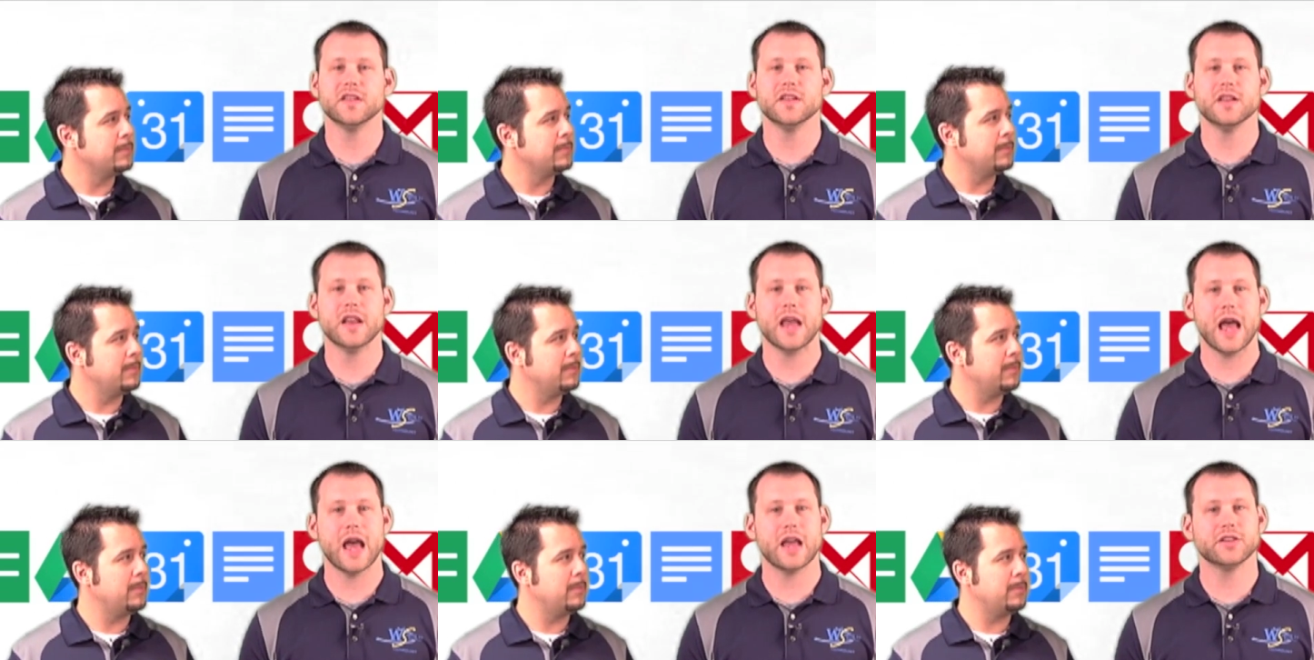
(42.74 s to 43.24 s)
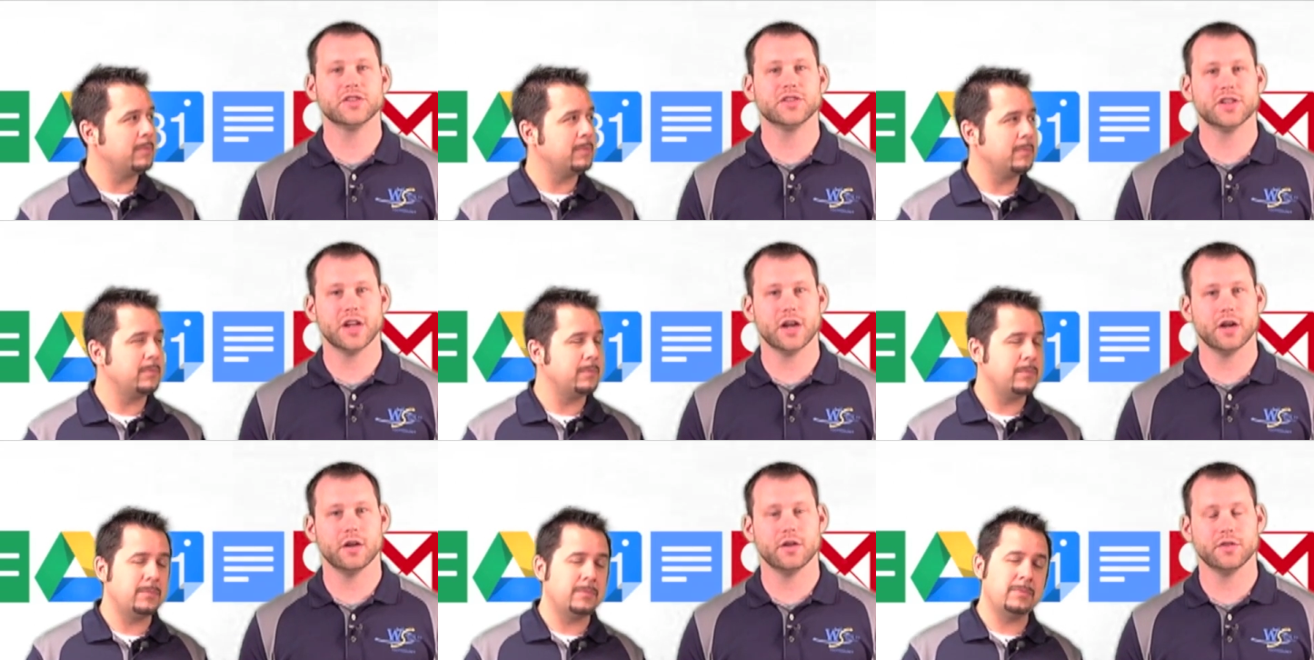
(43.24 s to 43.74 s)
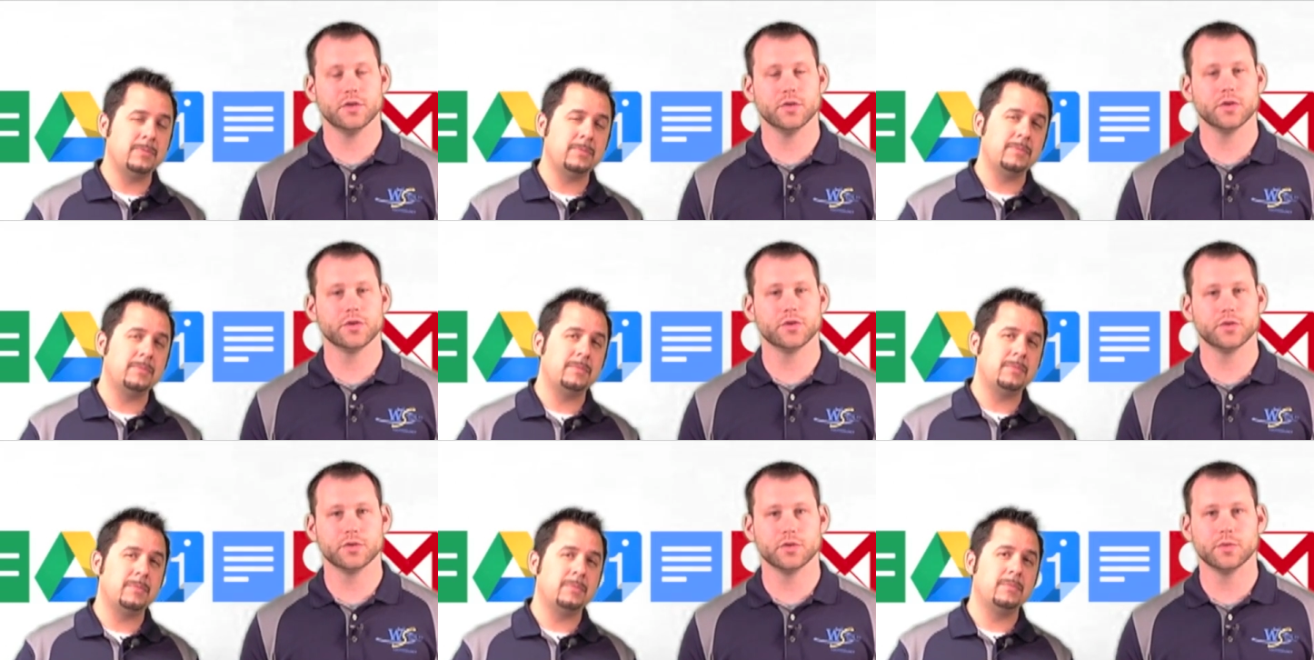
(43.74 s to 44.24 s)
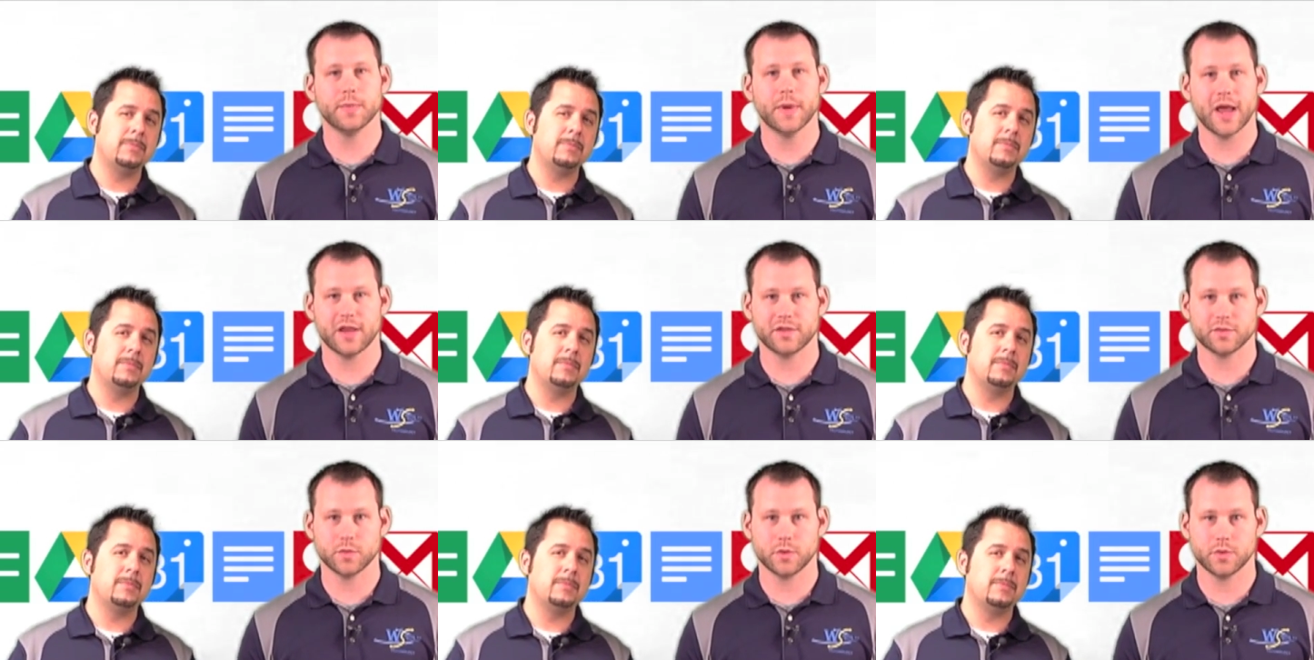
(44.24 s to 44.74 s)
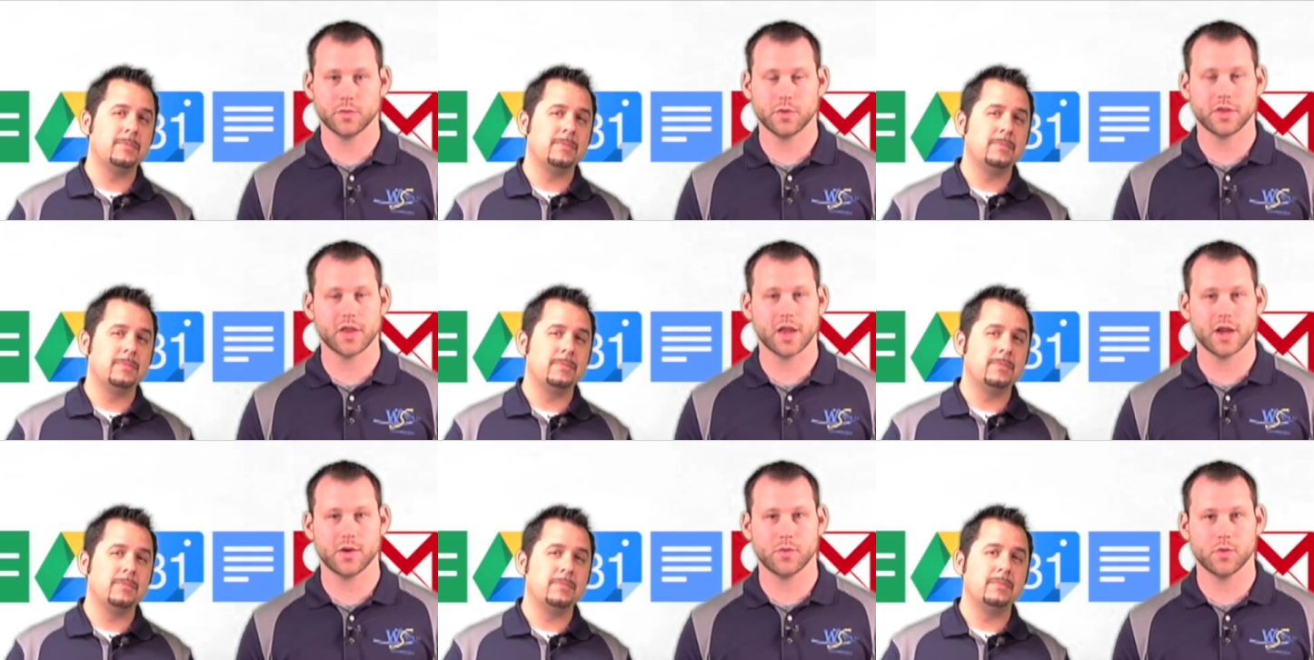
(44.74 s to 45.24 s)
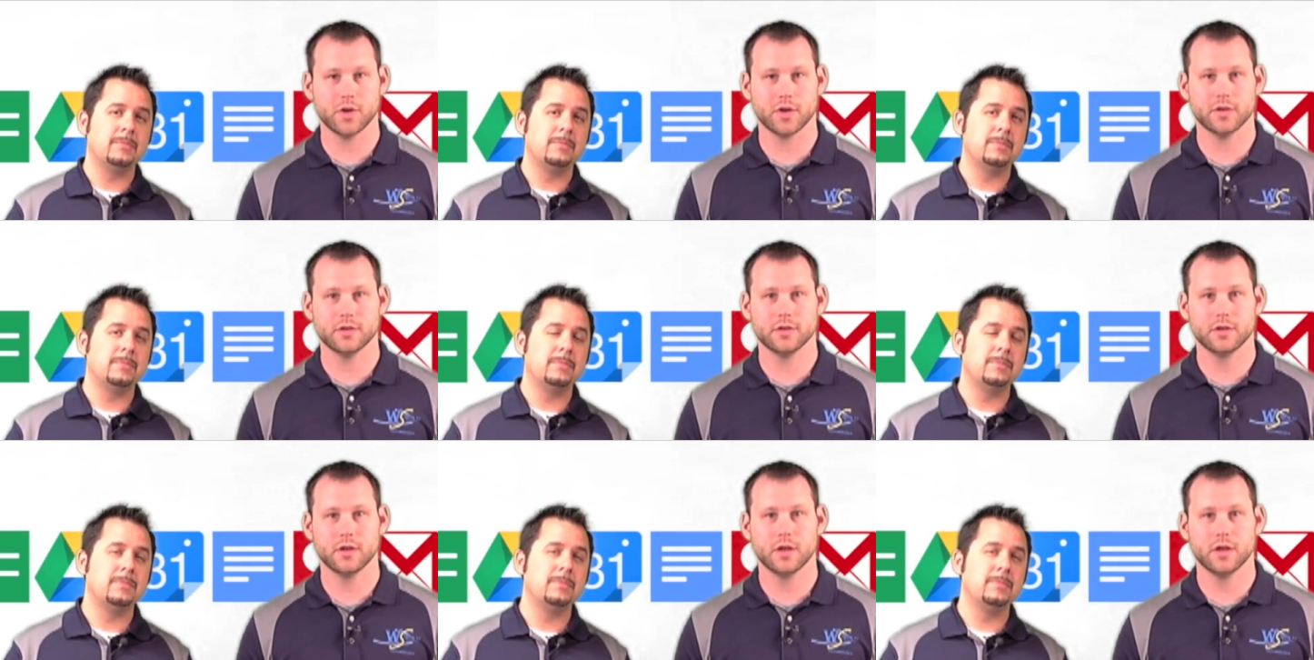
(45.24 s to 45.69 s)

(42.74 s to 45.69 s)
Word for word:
Speaker 1: to not share your Google password with anyone.